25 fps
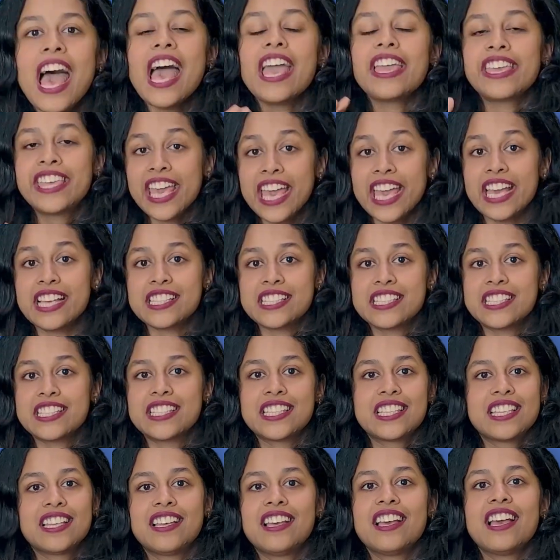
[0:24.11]
Yes,
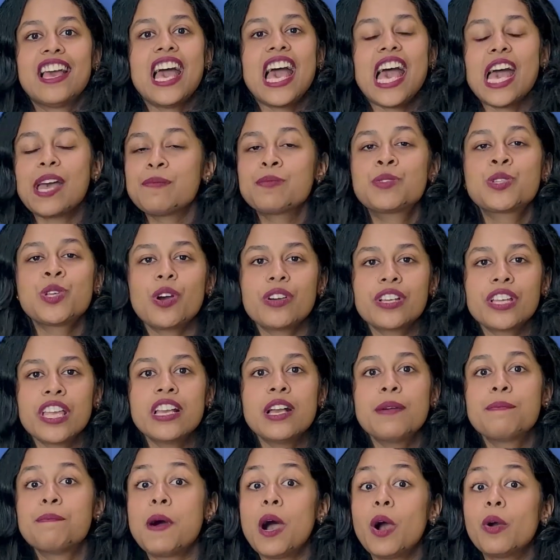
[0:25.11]
I'm talking
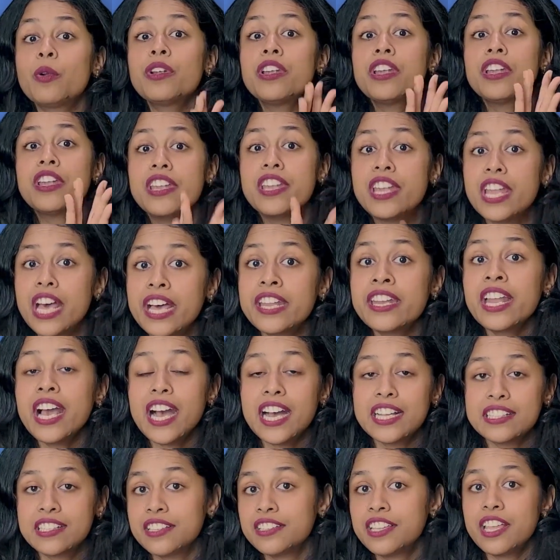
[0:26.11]
about none
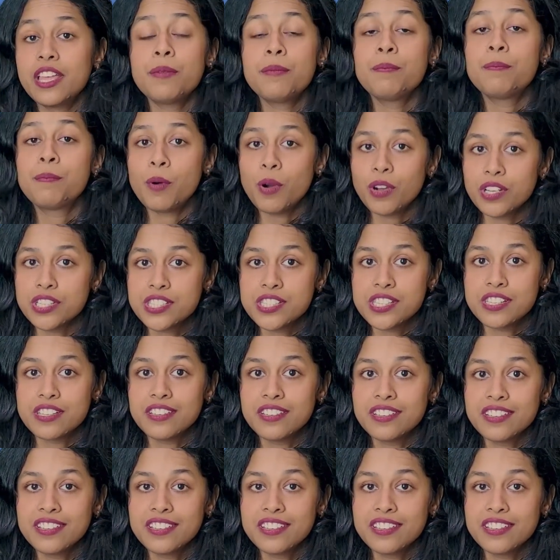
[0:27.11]
other than Boston,